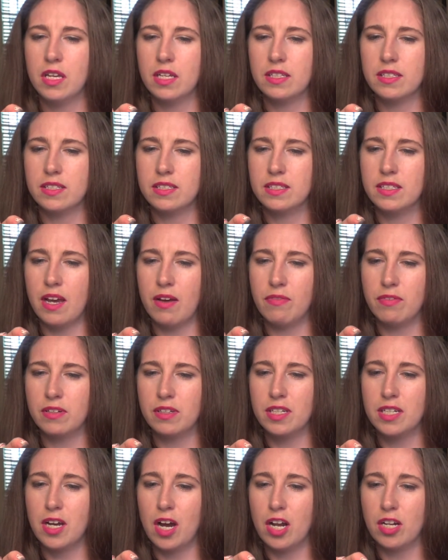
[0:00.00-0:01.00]
It's
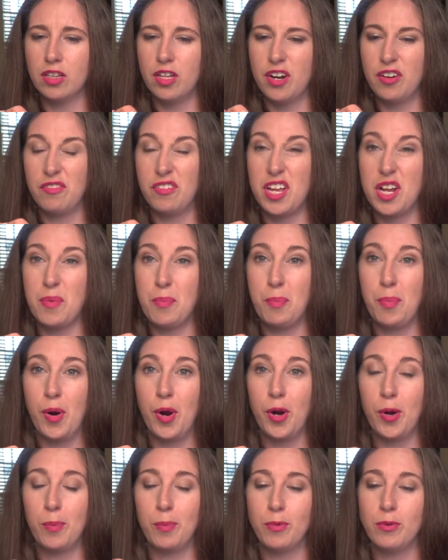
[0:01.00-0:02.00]
definitely got a lot of like
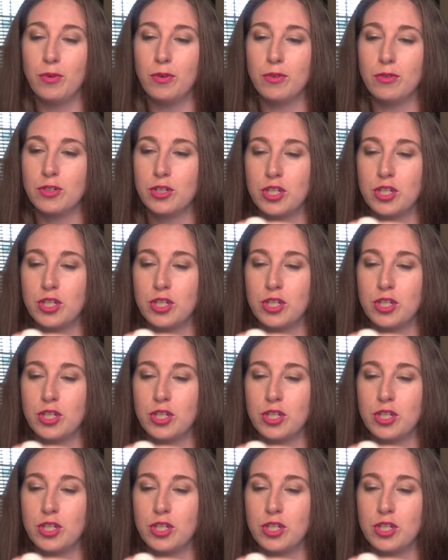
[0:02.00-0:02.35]
purple